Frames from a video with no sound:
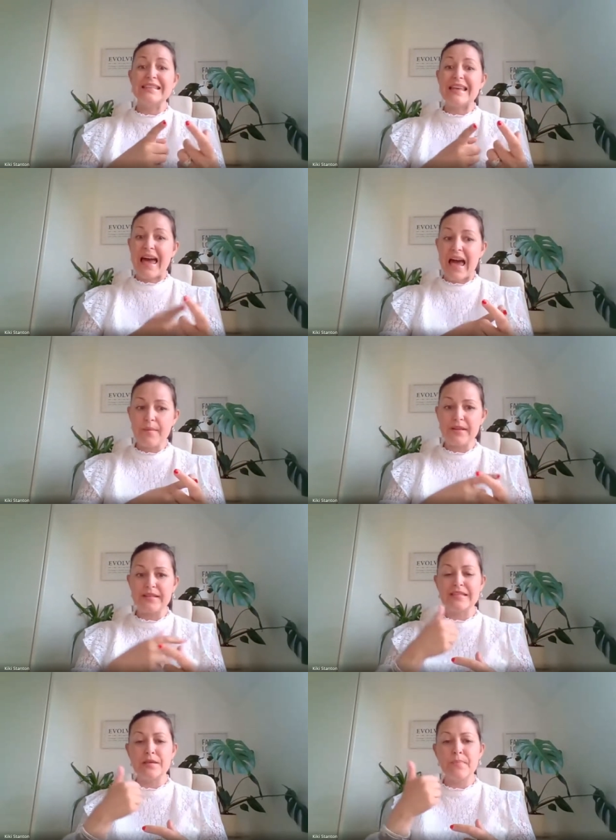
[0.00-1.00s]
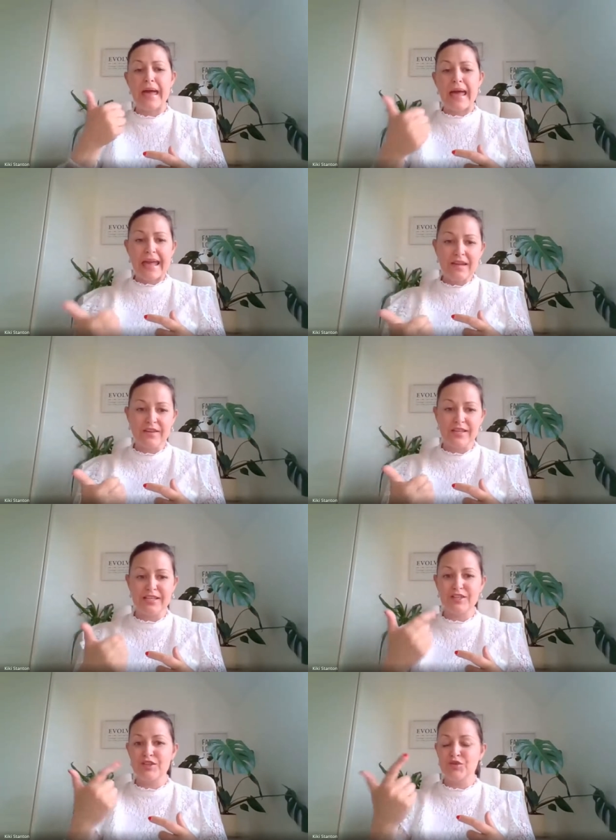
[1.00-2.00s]
It's the habits. It's the
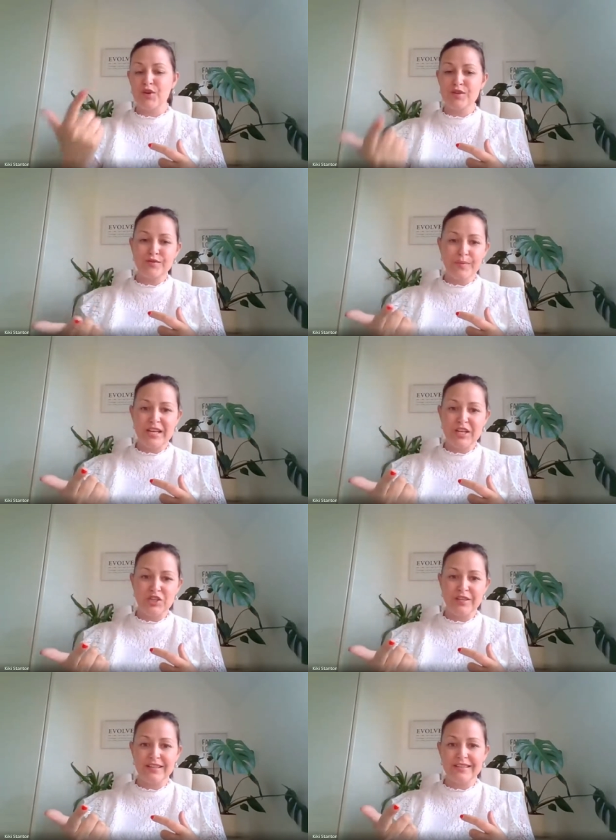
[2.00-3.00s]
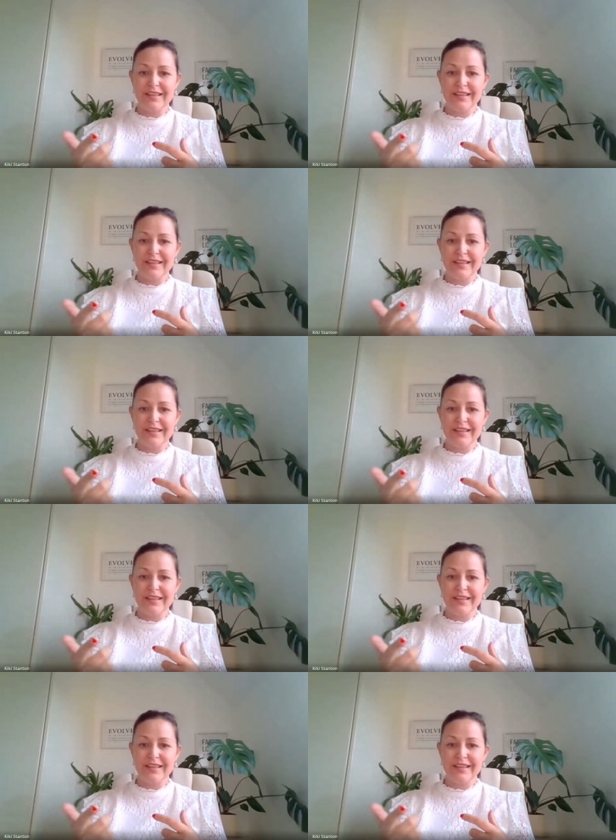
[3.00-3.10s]
behaviors. It's the transformation.